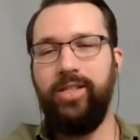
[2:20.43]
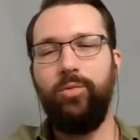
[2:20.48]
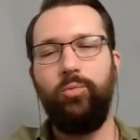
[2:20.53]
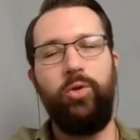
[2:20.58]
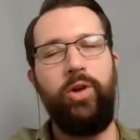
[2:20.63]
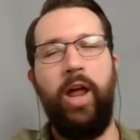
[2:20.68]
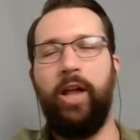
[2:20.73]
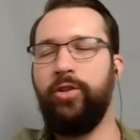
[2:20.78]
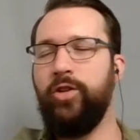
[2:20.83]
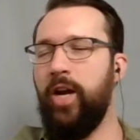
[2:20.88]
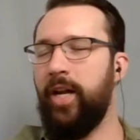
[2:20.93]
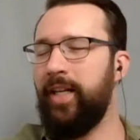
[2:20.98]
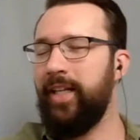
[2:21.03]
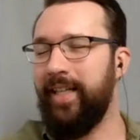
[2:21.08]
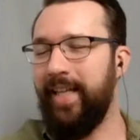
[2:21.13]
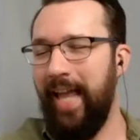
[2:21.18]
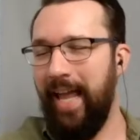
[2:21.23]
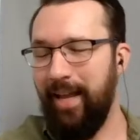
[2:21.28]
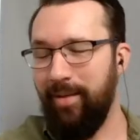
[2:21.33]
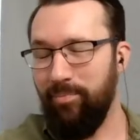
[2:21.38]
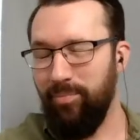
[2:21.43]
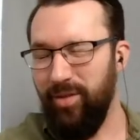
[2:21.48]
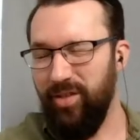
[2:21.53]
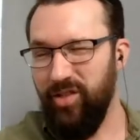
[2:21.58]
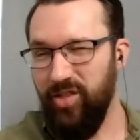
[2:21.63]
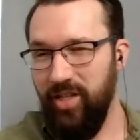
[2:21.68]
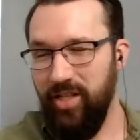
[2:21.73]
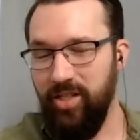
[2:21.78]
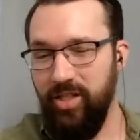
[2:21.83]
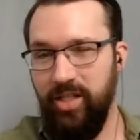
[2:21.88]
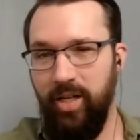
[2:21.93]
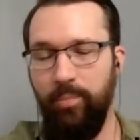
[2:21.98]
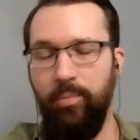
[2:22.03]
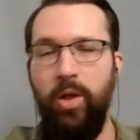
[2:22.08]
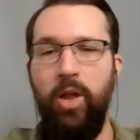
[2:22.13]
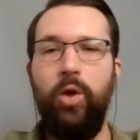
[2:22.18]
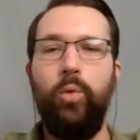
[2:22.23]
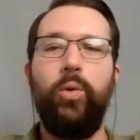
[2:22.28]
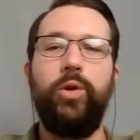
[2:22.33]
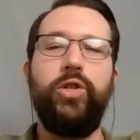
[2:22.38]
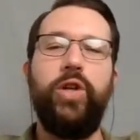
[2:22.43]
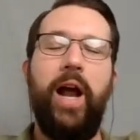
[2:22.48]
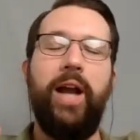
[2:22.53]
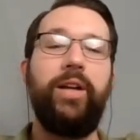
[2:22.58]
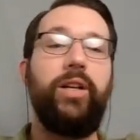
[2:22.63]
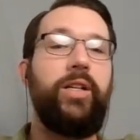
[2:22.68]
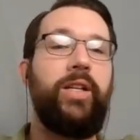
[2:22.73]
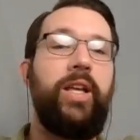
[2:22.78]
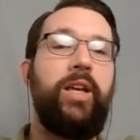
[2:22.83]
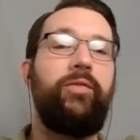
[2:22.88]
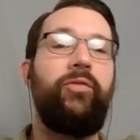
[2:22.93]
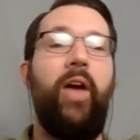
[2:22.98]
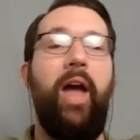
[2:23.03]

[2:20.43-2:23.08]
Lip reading: We're not trying to game the system. We're trying to give